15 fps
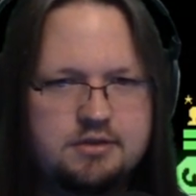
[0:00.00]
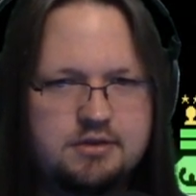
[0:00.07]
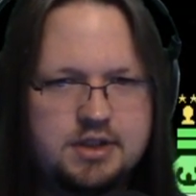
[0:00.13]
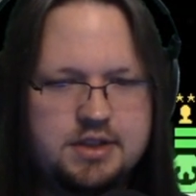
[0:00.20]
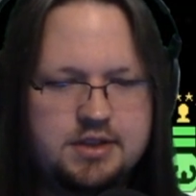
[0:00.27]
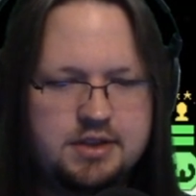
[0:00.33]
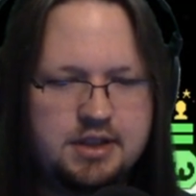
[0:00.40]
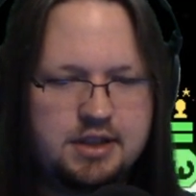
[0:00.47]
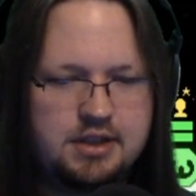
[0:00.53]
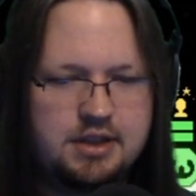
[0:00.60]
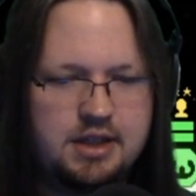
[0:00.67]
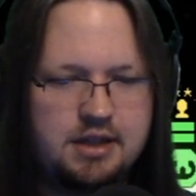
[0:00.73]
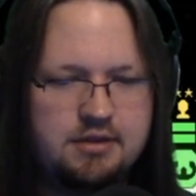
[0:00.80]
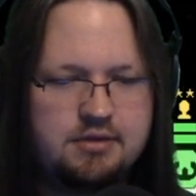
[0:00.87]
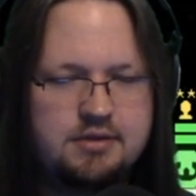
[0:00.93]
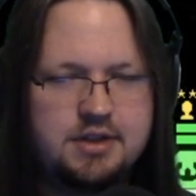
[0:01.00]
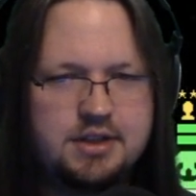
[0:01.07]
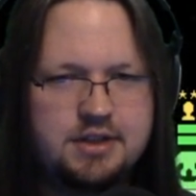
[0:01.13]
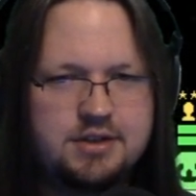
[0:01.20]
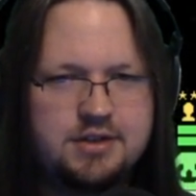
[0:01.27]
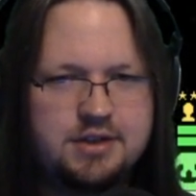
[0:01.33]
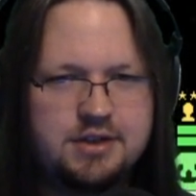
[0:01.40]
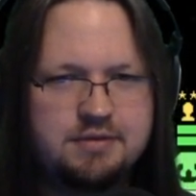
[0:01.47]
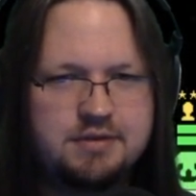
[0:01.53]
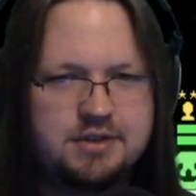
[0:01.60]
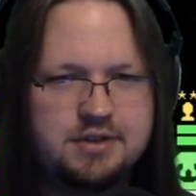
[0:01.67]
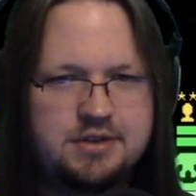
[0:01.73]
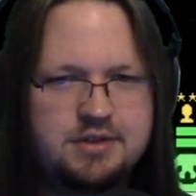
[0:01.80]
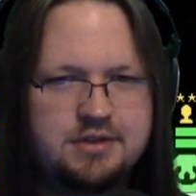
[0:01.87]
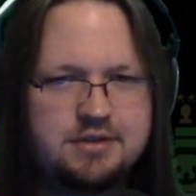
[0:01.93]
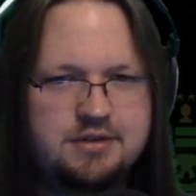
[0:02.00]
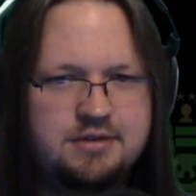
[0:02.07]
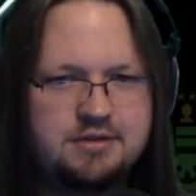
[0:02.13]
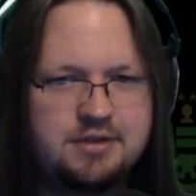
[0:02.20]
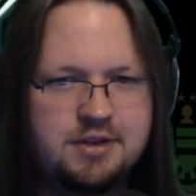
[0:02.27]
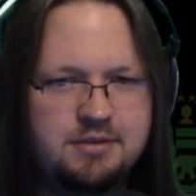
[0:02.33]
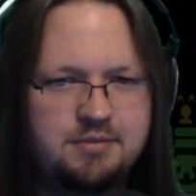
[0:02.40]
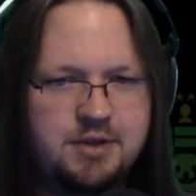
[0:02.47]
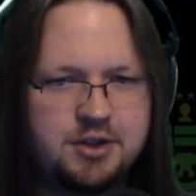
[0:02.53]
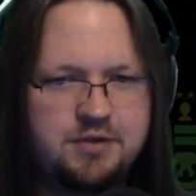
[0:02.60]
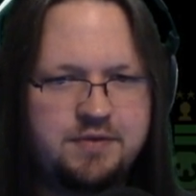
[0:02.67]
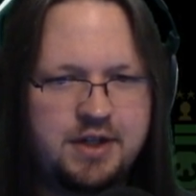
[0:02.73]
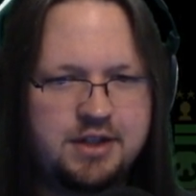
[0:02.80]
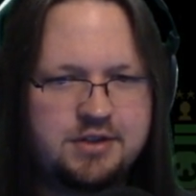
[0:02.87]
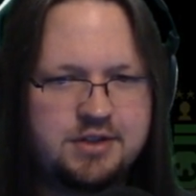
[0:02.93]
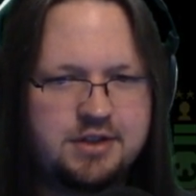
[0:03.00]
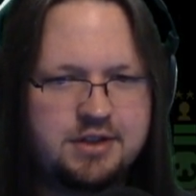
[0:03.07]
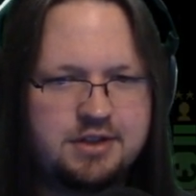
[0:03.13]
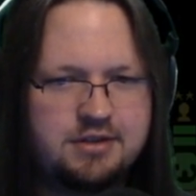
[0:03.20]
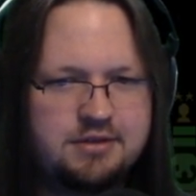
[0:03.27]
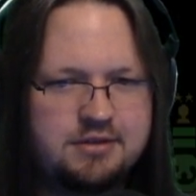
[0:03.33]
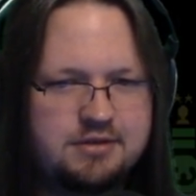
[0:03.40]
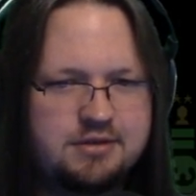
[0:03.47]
That's like, yeah, that is the difference. They're much fancier.